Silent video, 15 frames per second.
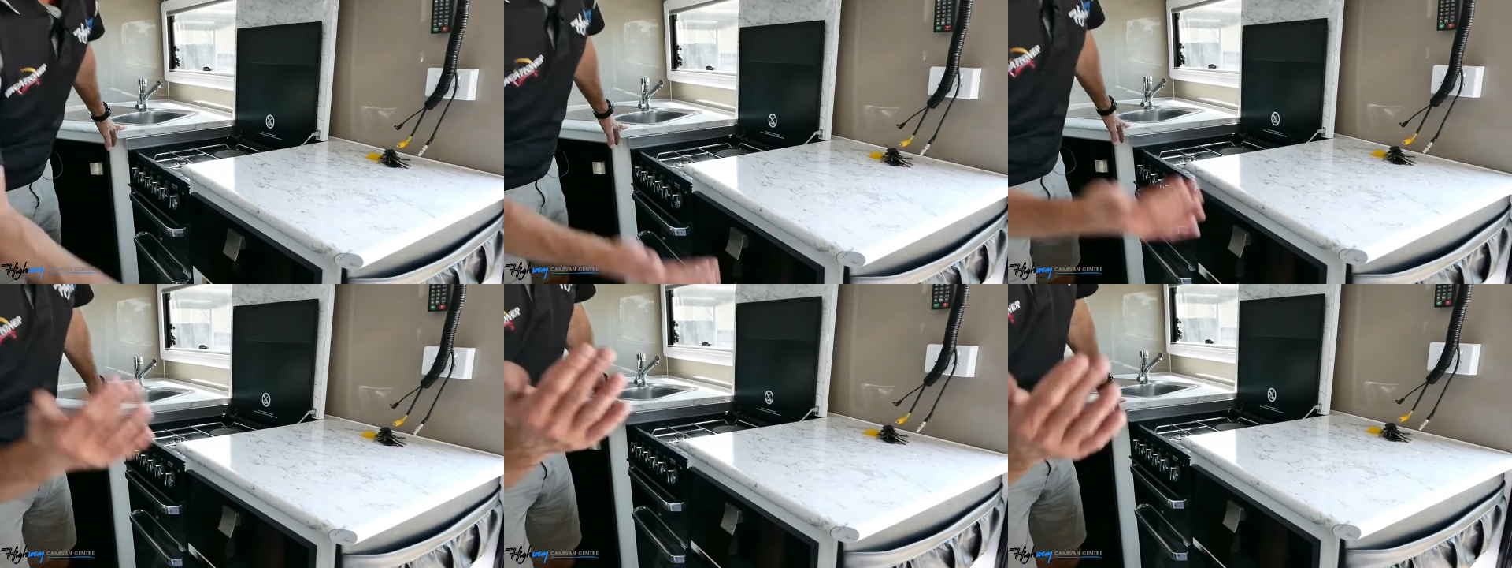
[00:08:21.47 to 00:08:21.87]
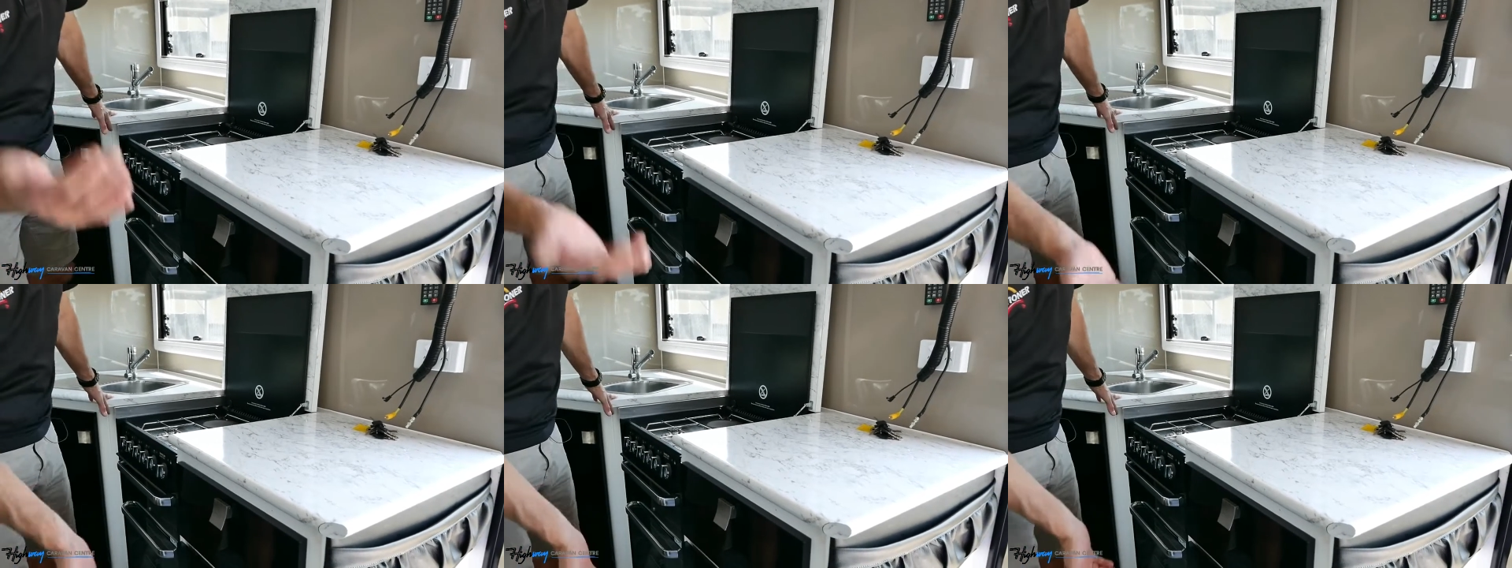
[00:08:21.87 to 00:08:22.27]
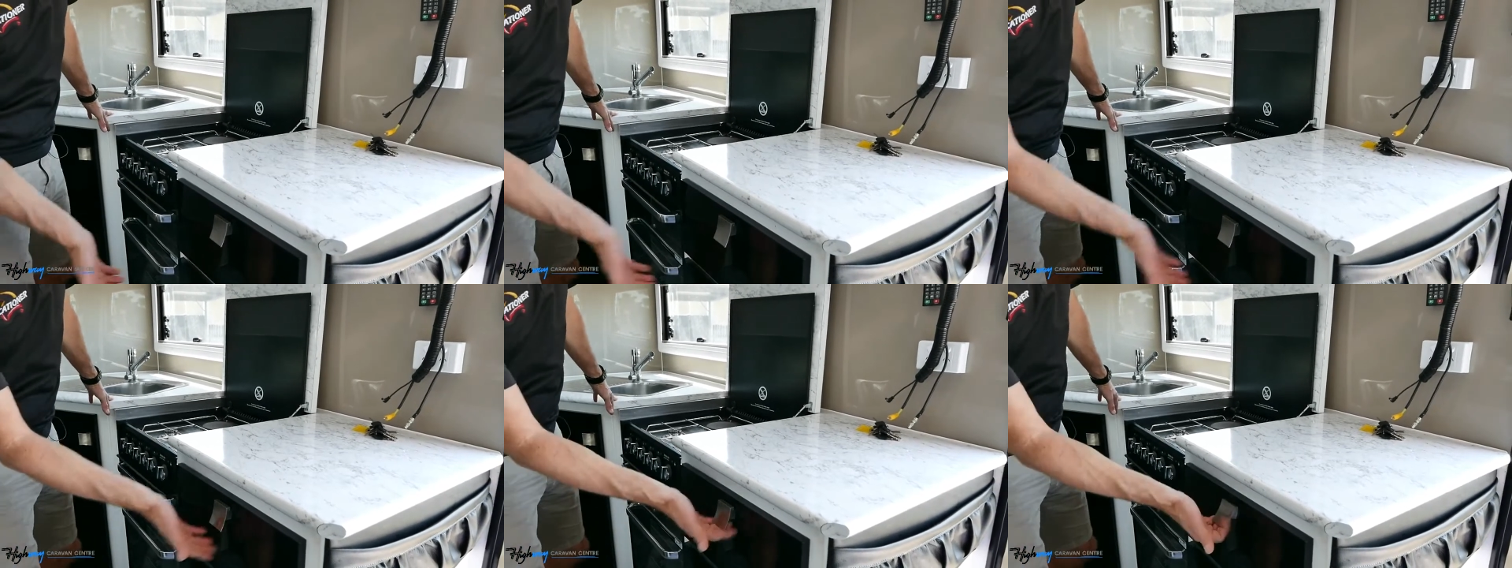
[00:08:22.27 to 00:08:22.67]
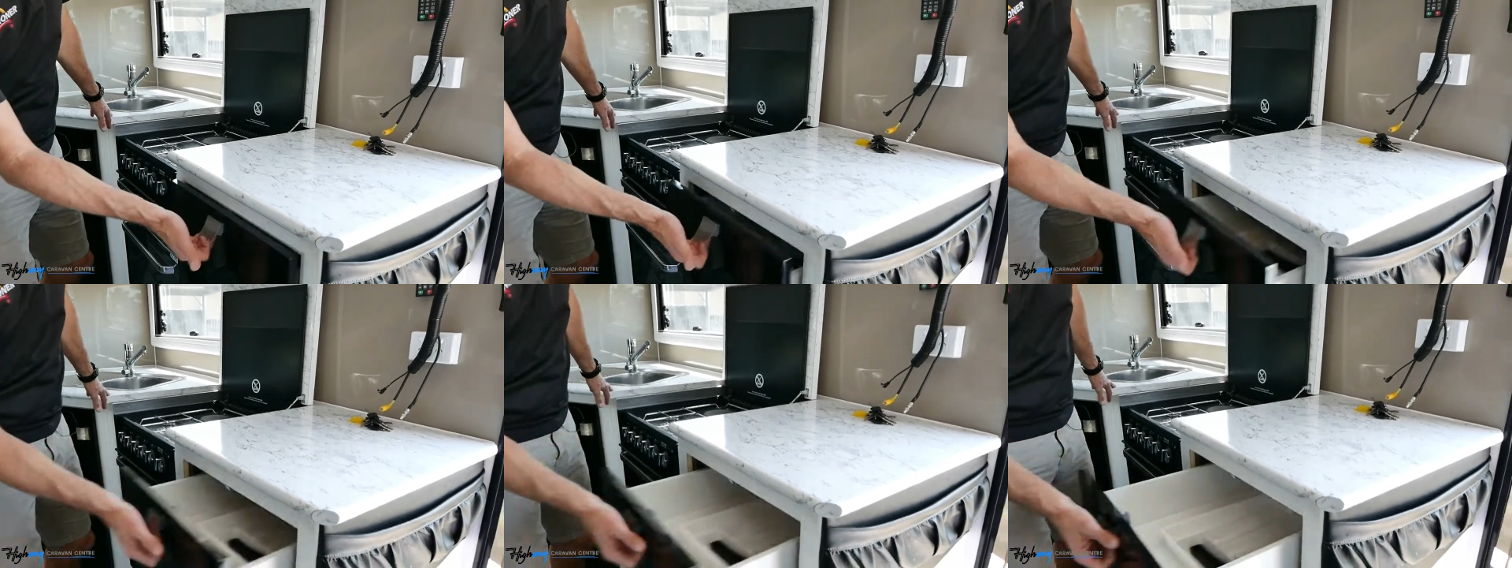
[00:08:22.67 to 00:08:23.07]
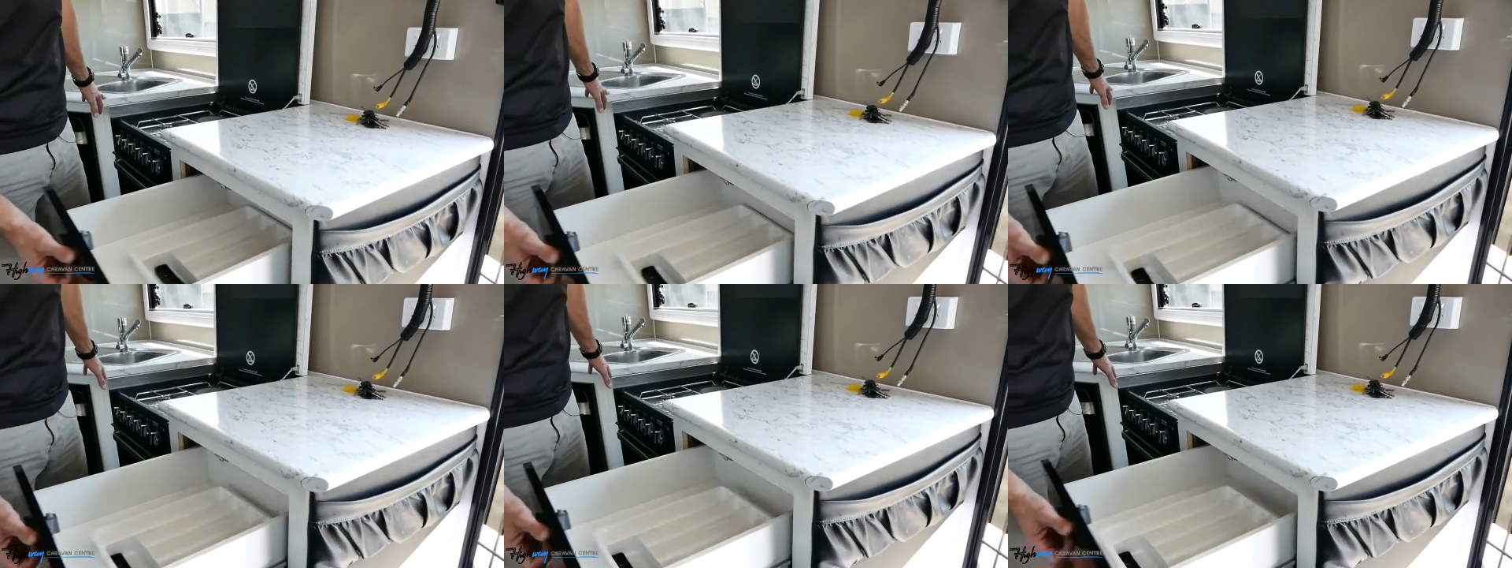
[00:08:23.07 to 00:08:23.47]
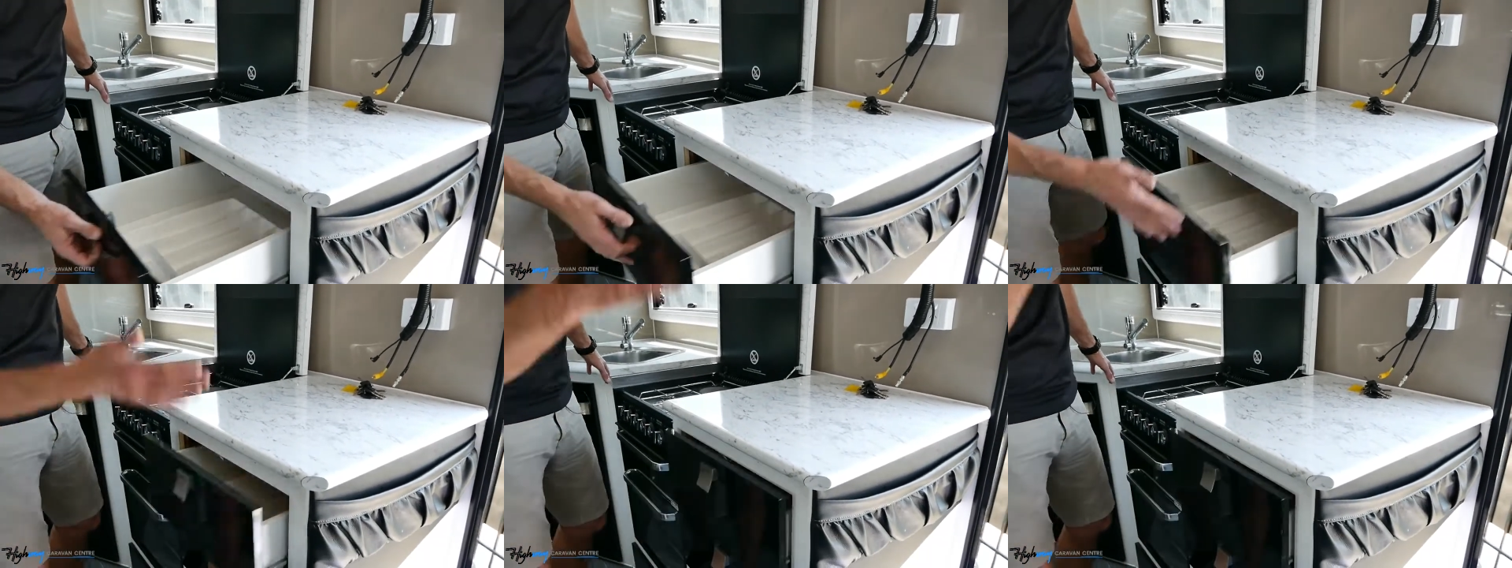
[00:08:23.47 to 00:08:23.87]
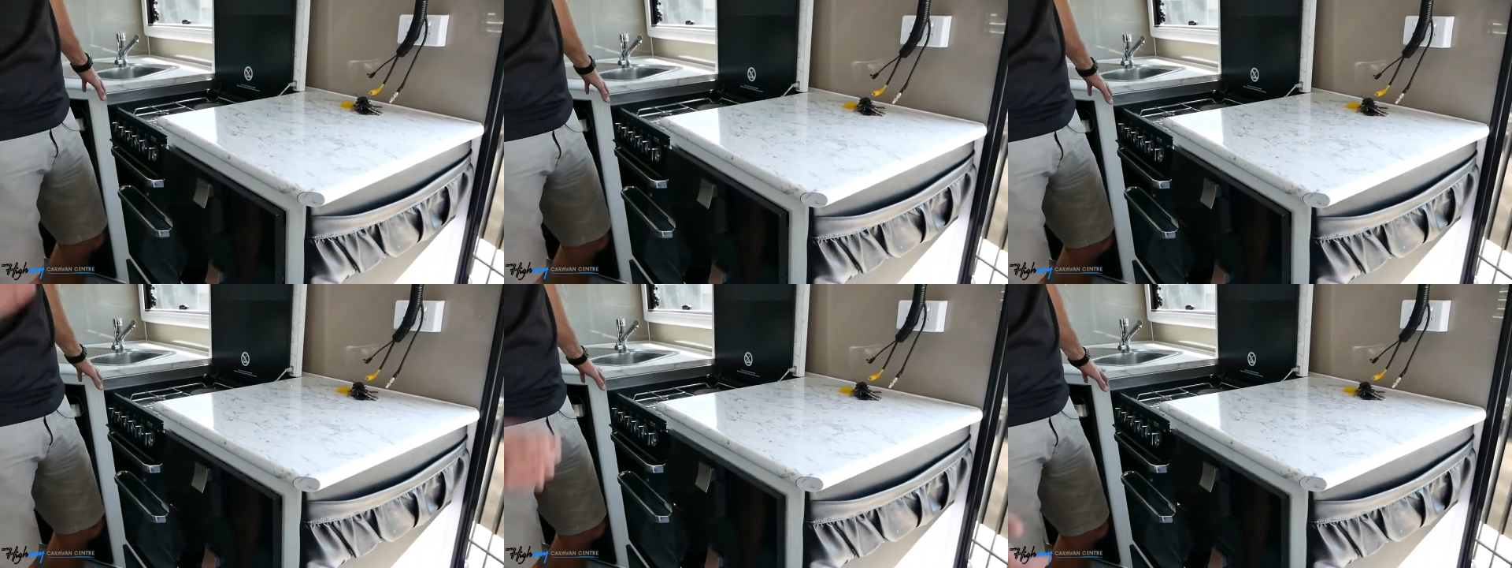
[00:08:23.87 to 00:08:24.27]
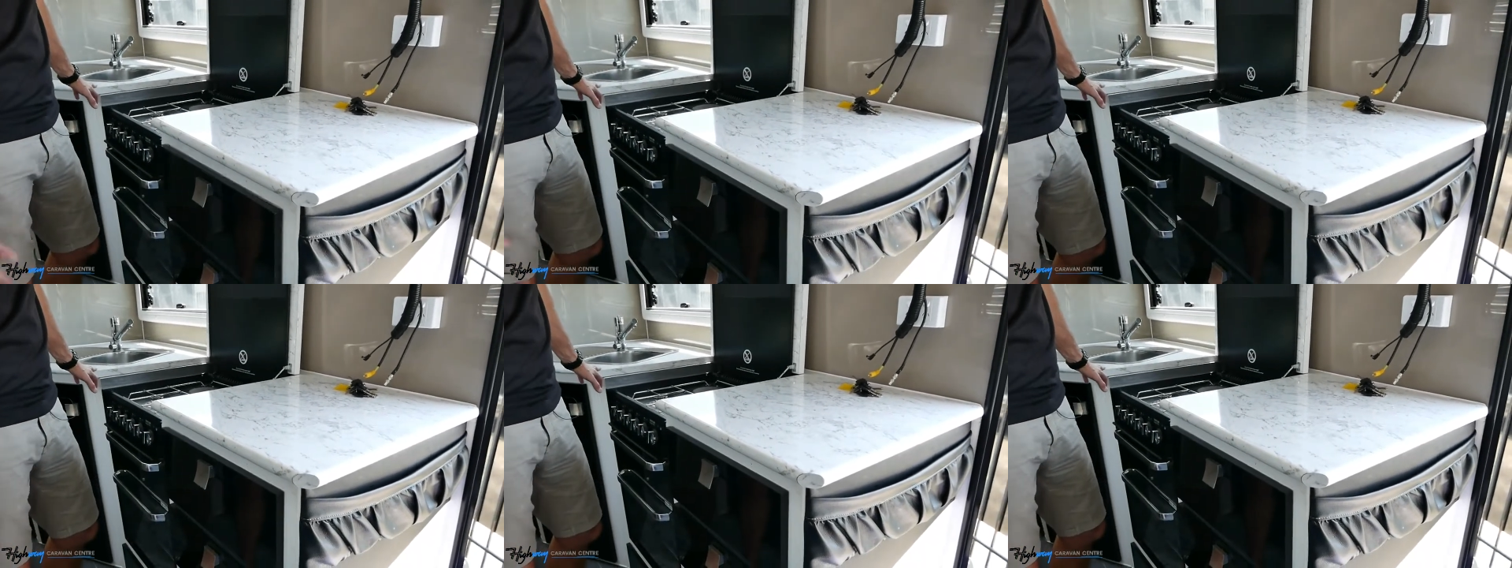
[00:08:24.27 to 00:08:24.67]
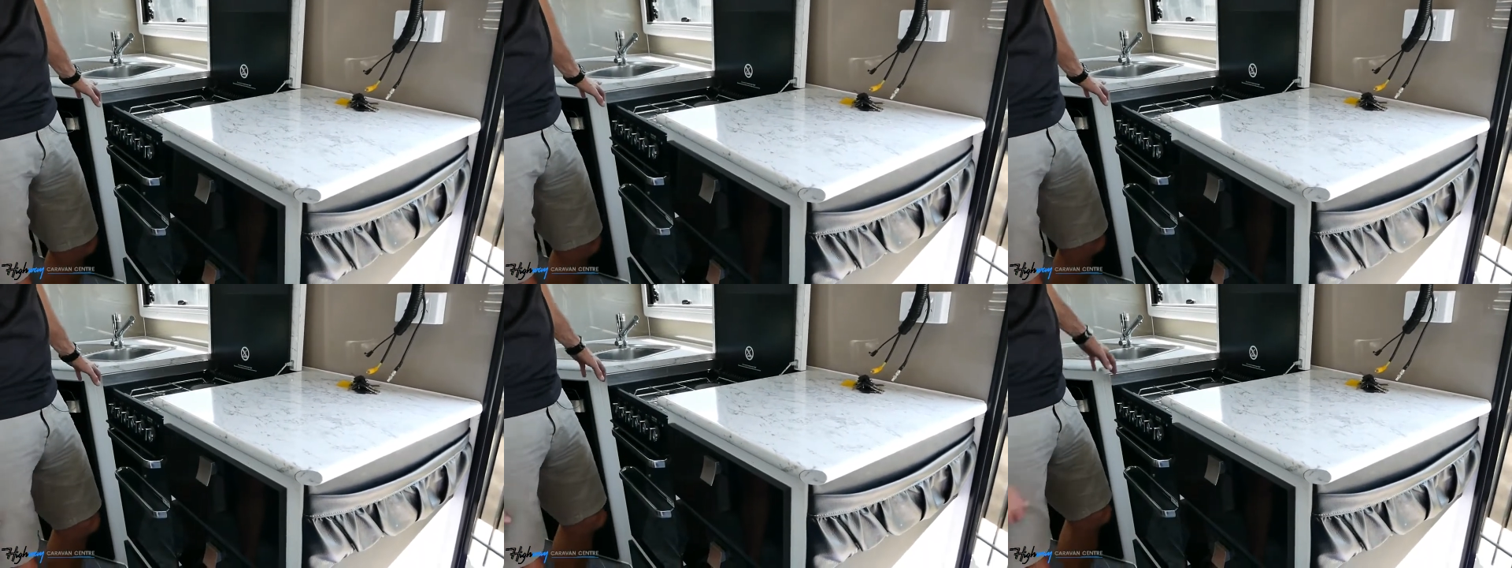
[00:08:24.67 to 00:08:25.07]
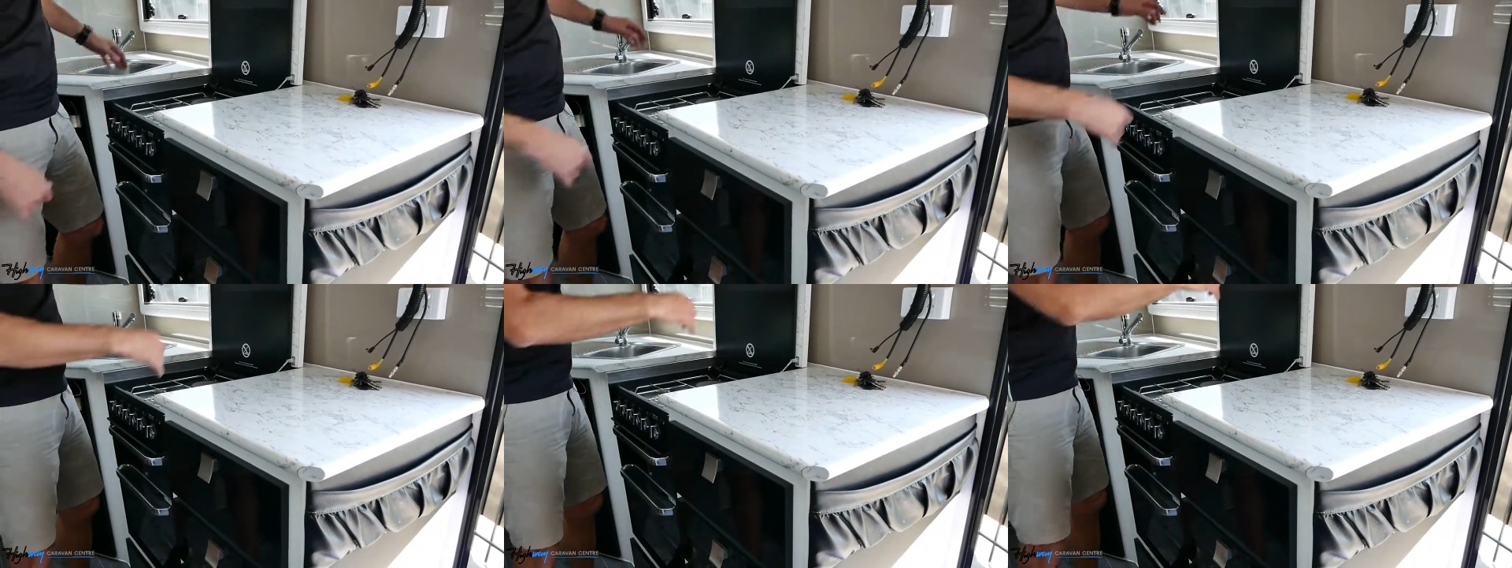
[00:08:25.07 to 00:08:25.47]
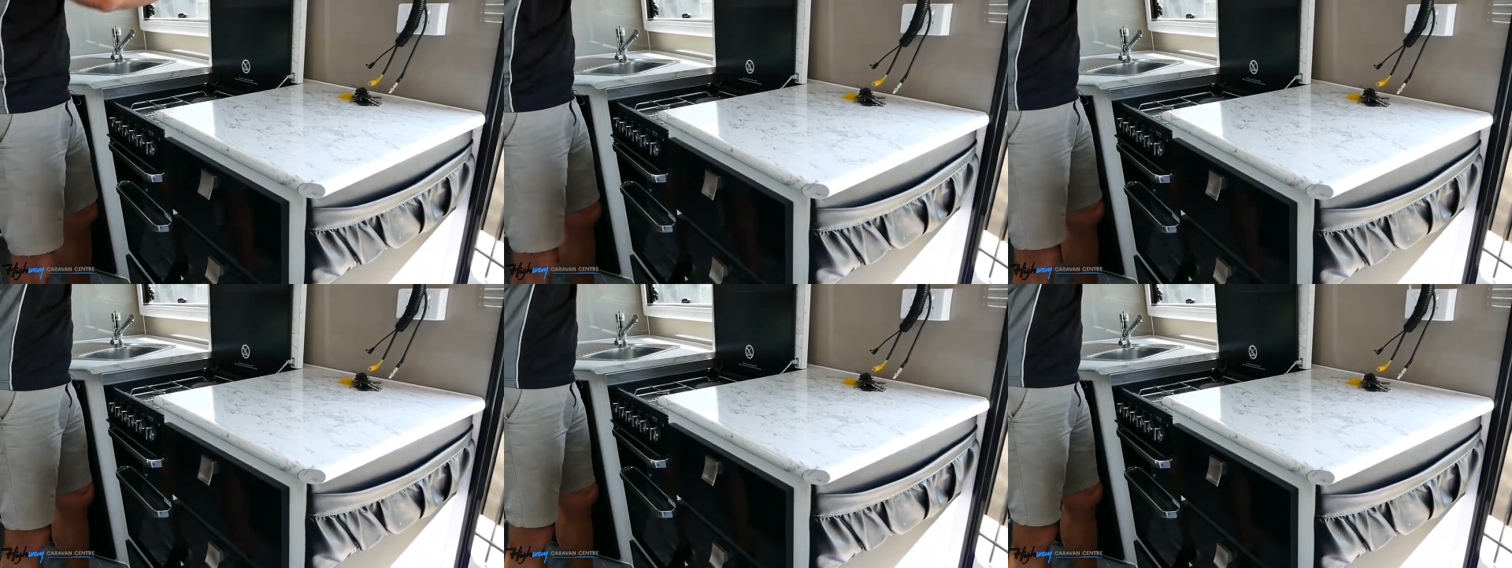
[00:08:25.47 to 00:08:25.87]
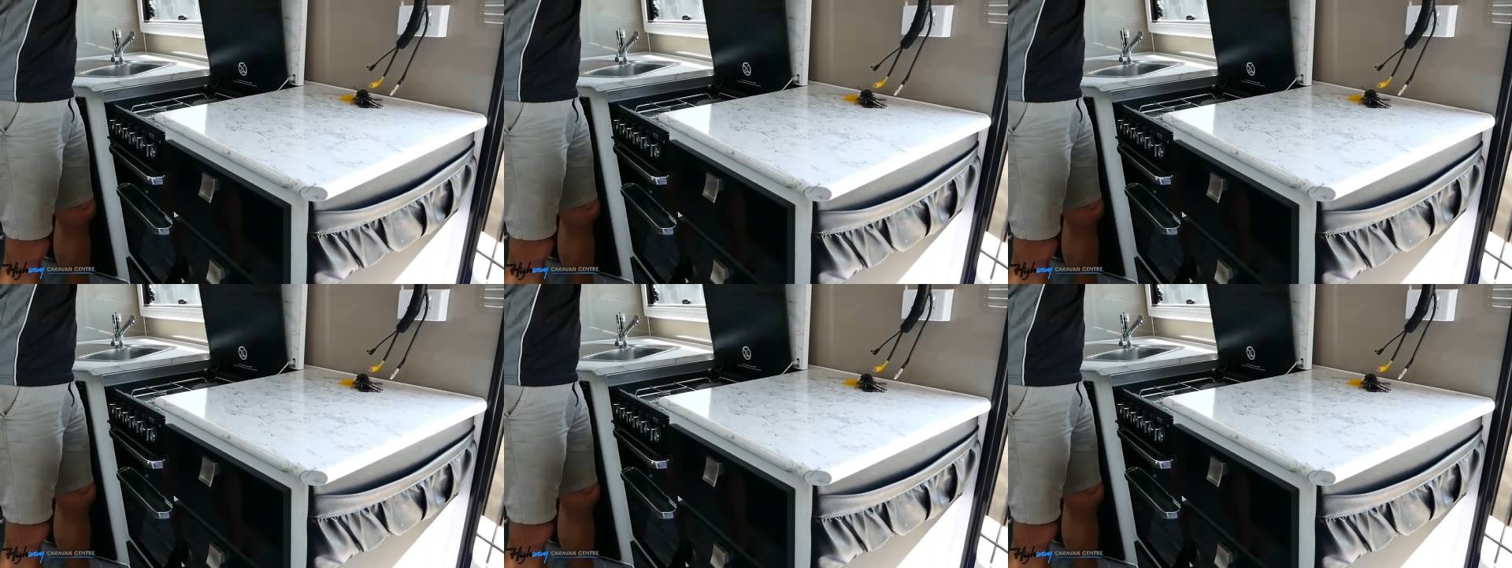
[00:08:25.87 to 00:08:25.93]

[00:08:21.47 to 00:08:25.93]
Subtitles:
Nobody's mouth can be seen.